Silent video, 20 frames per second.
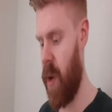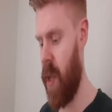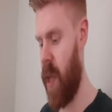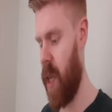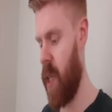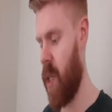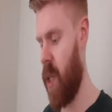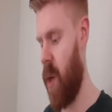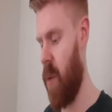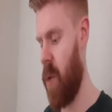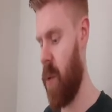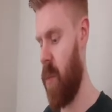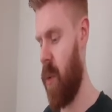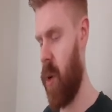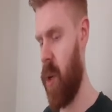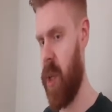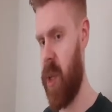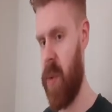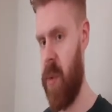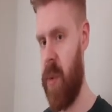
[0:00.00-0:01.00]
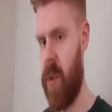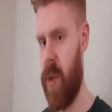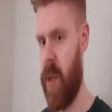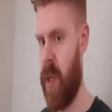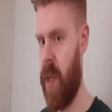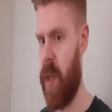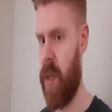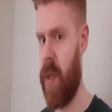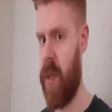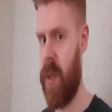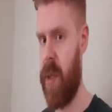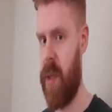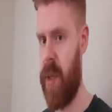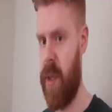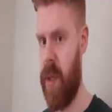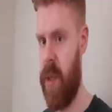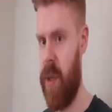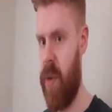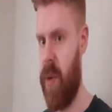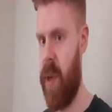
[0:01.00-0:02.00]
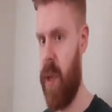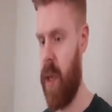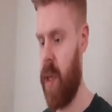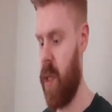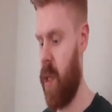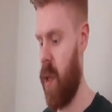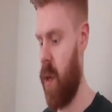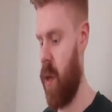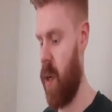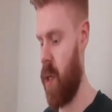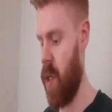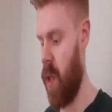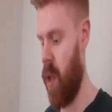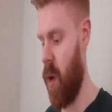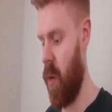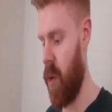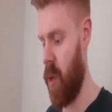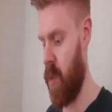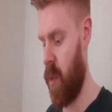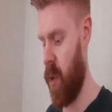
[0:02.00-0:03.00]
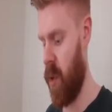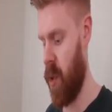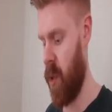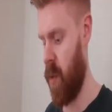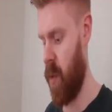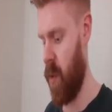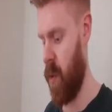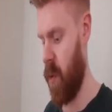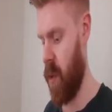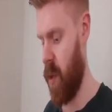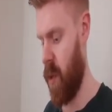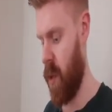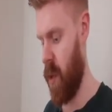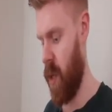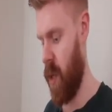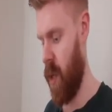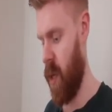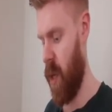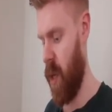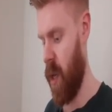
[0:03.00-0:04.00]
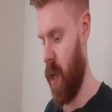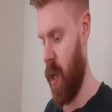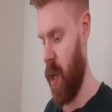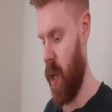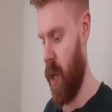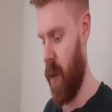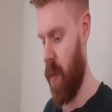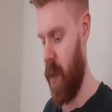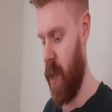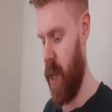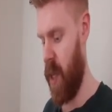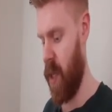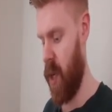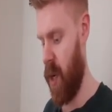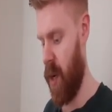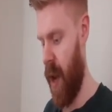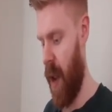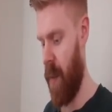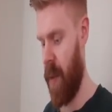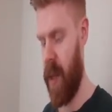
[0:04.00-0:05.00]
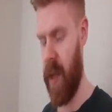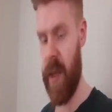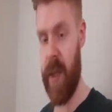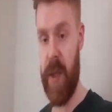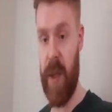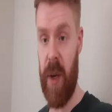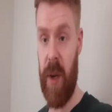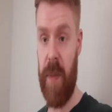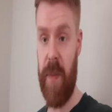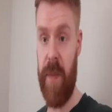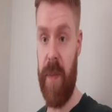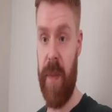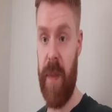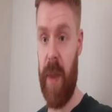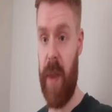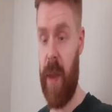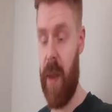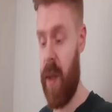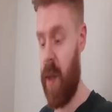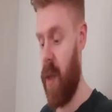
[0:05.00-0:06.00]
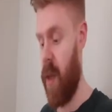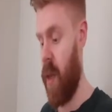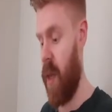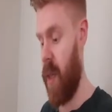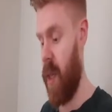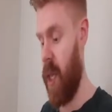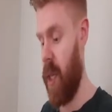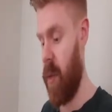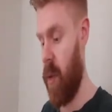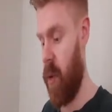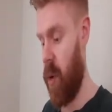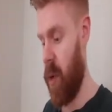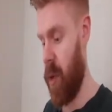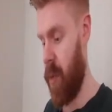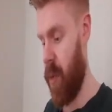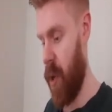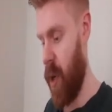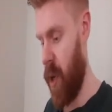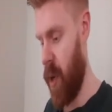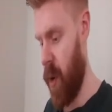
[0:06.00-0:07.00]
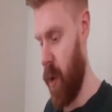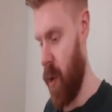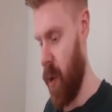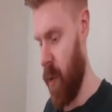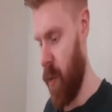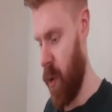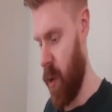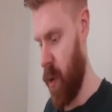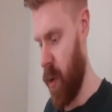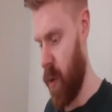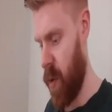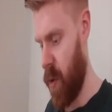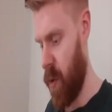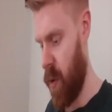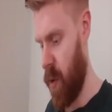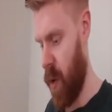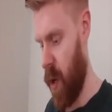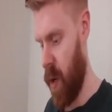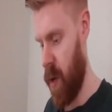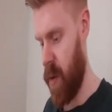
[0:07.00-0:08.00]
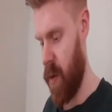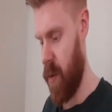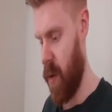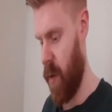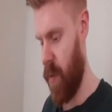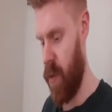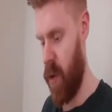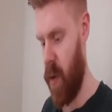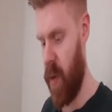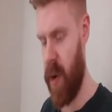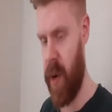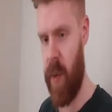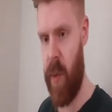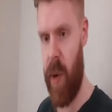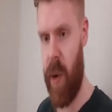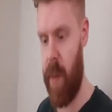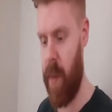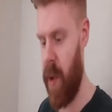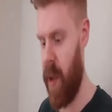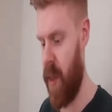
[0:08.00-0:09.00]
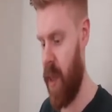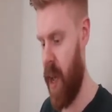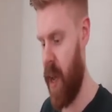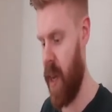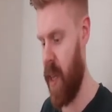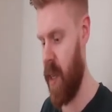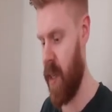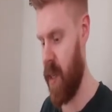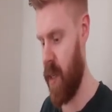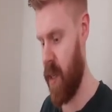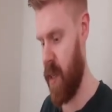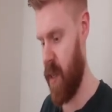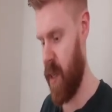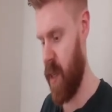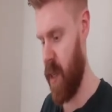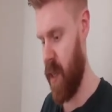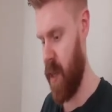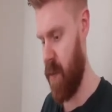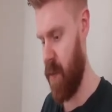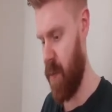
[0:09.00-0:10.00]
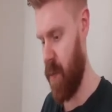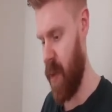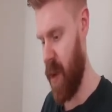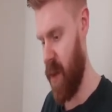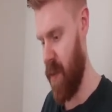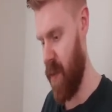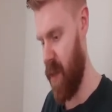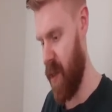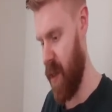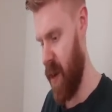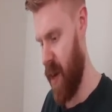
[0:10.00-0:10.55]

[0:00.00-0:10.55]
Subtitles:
to get as low as possible in these. You do want to get as low as possible. These are napkins though. This one looks pretty cool. I have no idea what bit that is. Is it a bit of the